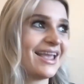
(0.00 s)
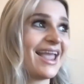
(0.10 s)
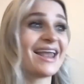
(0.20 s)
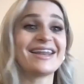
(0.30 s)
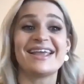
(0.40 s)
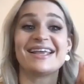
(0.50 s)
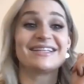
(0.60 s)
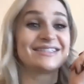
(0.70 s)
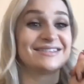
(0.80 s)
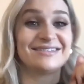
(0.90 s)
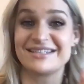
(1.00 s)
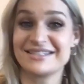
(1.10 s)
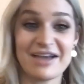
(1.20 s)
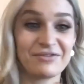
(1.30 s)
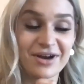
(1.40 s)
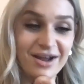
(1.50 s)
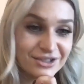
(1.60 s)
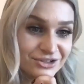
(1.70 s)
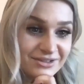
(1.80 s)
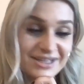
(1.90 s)
And it's never a
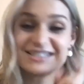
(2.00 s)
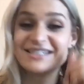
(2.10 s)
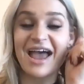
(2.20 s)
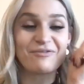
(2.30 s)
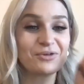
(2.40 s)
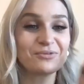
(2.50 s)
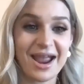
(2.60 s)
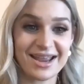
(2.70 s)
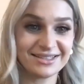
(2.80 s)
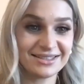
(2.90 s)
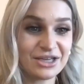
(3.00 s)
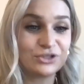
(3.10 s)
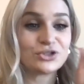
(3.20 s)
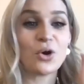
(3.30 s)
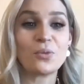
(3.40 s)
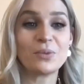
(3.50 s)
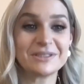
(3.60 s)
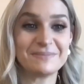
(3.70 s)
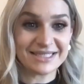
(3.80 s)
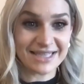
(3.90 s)
hunch. It's never right. And you should
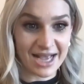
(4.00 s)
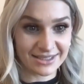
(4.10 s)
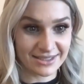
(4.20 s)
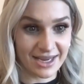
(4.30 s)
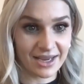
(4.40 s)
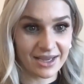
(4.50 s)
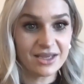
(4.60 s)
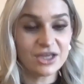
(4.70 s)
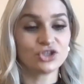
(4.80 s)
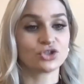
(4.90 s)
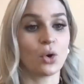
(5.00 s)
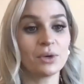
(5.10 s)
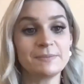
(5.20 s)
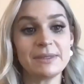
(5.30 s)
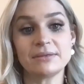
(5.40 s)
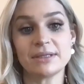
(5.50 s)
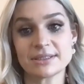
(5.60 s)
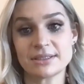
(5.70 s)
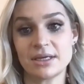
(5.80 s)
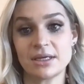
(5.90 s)
always be testing. You should always be
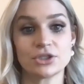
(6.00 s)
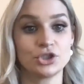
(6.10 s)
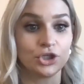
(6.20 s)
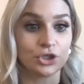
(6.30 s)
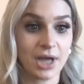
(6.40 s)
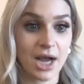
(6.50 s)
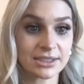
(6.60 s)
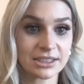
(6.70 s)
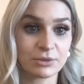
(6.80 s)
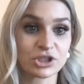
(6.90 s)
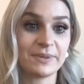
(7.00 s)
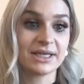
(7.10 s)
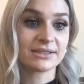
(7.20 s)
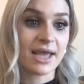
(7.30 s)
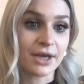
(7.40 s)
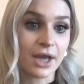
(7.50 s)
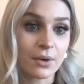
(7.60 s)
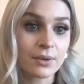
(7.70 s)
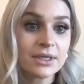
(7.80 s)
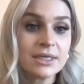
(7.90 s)
listening to your customers because they
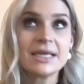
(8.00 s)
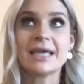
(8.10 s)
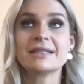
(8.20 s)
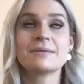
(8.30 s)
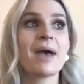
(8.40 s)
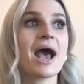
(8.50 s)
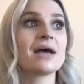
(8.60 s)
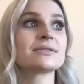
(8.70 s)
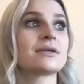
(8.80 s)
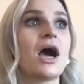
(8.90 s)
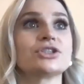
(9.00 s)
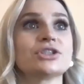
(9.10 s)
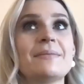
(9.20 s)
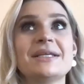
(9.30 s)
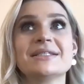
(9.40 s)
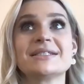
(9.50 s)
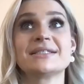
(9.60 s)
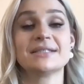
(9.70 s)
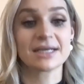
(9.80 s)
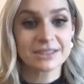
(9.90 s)
know. In the past,
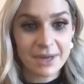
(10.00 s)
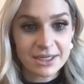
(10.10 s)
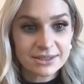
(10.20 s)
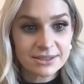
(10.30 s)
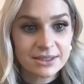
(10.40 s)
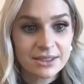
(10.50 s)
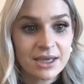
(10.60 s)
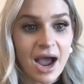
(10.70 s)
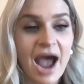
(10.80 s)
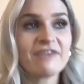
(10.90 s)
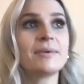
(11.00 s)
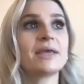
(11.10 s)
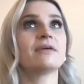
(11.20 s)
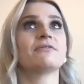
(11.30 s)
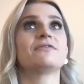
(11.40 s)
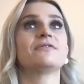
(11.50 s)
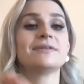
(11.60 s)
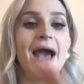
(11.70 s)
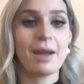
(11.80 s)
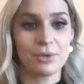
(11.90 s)
6 months, I've been
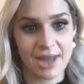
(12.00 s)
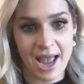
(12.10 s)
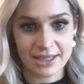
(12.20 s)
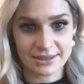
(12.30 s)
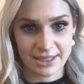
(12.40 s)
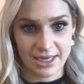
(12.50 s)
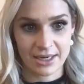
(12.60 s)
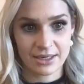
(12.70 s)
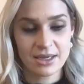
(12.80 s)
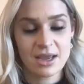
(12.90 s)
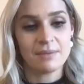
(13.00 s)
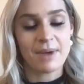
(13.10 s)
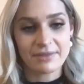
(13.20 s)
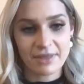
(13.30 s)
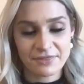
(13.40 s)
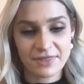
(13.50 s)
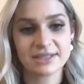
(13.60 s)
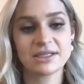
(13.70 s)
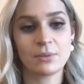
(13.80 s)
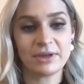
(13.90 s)
flabbergasted by the
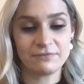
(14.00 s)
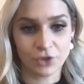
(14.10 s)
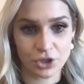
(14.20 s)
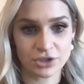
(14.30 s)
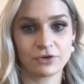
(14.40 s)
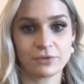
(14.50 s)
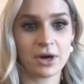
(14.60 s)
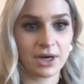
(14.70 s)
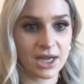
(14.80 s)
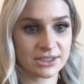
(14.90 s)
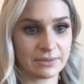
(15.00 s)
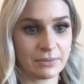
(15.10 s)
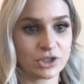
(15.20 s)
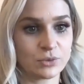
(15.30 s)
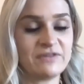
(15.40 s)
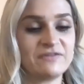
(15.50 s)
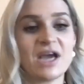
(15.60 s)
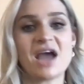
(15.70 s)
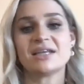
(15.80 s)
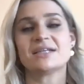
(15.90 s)
things that we've learned from our customers. We've
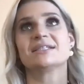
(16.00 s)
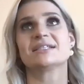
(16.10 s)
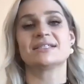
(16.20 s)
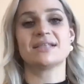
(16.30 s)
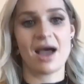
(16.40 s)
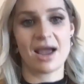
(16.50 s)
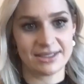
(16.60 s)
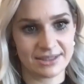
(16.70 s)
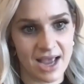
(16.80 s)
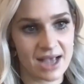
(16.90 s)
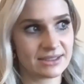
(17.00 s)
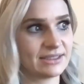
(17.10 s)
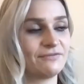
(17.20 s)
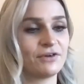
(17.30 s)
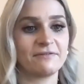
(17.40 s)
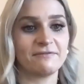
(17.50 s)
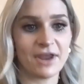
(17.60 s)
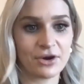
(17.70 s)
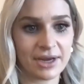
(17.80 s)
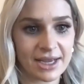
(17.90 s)
done design tests, different
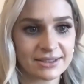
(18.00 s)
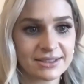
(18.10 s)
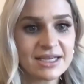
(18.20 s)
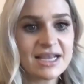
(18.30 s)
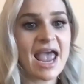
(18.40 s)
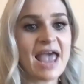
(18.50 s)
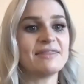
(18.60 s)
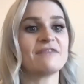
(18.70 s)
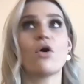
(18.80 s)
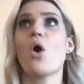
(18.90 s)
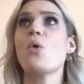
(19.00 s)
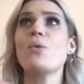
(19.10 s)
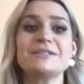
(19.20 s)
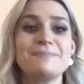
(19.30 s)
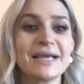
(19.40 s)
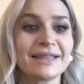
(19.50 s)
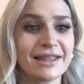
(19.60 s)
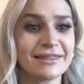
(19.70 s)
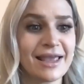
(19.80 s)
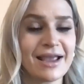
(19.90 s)
variants, and they've always picked
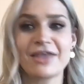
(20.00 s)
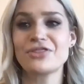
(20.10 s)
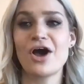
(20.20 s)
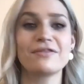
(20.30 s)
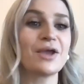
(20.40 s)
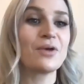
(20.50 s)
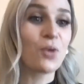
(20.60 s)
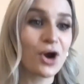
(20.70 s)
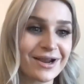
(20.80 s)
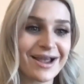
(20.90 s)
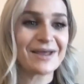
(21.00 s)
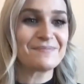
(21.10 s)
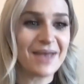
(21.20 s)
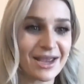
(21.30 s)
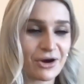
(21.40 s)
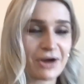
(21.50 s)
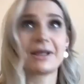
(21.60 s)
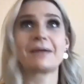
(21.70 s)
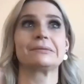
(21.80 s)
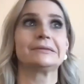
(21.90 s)
the thing I thought they weren't going to pick, or I'm
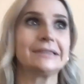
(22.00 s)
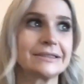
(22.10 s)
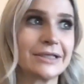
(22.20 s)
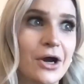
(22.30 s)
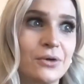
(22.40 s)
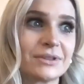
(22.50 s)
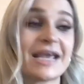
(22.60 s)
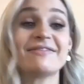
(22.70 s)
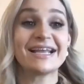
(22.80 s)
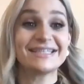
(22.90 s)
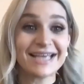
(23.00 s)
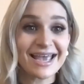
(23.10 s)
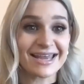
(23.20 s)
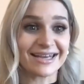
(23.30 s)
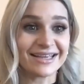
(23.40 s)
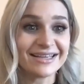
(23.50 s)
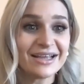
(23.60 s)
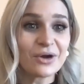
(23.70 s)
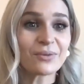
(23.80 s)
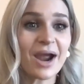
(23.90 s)
like, please don't. And they did,
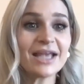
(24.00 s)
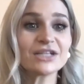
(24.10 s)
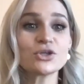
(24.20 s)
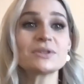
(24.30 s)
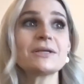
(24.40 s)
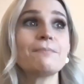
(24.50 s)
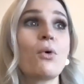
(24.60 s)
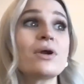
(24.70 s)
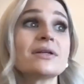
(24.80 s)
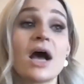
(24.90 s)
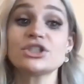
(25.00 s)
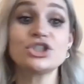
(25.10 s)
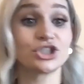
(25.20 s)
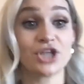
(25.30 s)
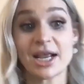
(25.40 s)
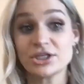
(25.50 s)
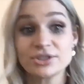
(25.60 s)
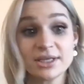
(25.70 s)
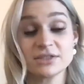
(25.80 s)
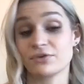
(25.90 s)
right? And so it's important not to just change
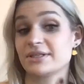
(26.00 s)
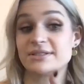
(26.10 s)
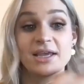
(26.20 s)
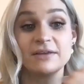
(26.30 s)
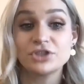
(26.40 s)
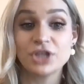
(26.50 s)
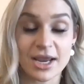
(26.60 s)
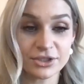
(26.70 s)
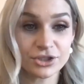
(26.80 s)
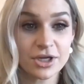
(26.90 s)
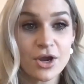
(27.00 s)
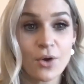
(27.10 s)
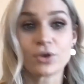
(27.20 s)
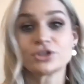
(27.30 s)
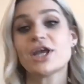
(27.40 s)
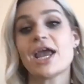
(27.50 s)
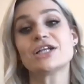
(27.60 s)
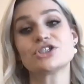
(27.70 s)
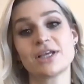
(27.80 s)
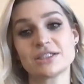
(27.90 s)
things for the sake of change or
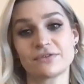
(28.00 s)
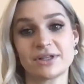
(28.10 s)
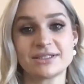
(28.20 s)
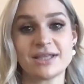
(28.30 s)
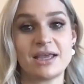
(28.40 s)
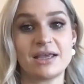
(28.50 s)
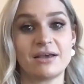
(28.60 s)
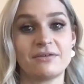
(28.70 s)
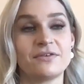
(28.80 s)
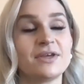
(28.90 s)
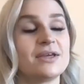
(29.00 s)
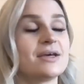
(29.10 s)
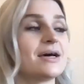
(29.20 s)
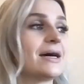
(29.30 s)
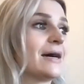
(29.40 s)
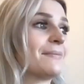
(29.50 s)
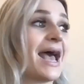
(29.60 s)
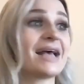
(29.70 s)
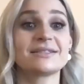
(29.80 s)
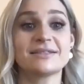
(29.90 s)
change things for the sake of
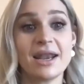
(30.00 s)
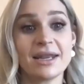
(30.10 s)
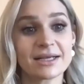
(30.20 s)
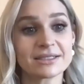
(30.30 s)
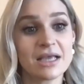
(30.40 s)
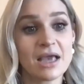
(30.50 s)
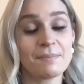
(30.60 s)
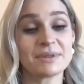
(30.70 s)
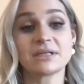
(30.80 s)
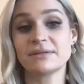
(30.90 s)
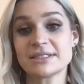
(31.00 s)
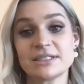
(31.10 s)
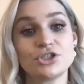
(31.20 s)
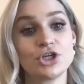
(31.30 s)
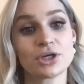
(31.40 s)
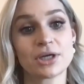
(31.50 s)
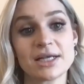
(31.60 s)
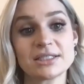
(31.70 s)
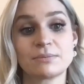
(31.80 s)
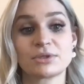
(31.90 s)
aesthetics, but to listen to your
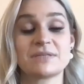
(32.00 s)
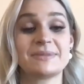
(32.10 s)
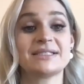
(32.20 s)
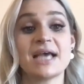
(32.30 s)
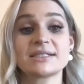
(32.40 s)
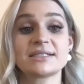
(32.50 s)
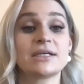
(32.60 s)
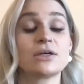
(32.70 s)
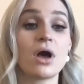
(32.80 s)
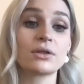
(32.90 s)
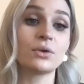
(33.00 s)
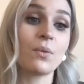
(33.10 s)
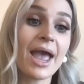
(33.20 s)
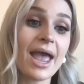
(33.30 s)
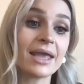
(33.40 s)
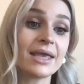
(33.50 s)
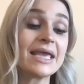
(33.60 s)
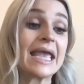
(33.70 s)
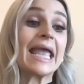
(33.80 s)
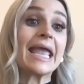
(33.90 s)
customers, to be testing along the way,
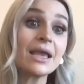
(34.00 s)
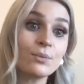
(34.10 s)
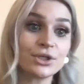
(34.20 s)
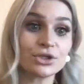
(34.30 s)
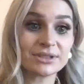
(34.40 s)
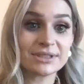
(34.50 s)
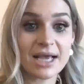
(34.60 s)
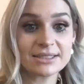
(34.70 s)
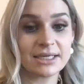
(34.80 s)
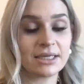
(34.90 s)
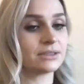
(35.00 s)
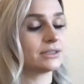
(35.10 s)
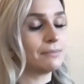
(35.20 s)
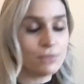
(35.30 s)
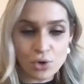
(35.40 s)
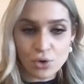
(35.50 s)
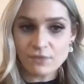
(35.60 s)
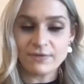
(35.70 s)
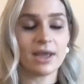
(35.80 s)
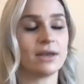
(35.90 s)
and when you're testing, to
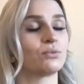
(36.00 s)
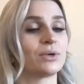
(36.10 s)
move and